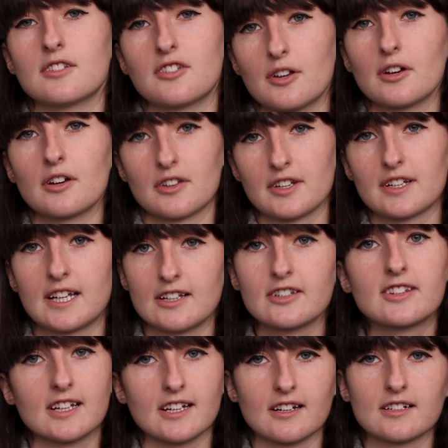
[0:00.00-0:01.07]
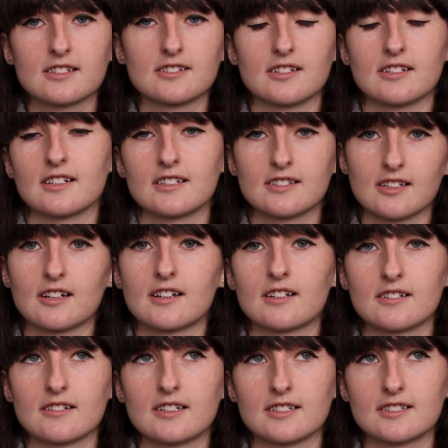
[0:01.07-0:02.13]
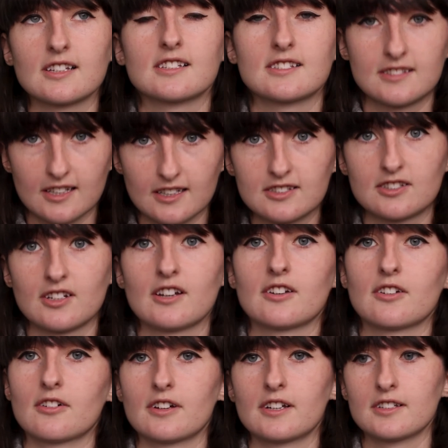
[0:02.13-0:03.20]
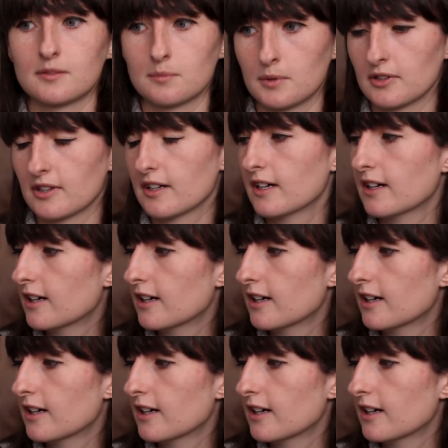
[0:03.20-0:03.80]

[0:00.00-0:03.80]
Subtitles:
the kid thinks that it's his sister, not his mother,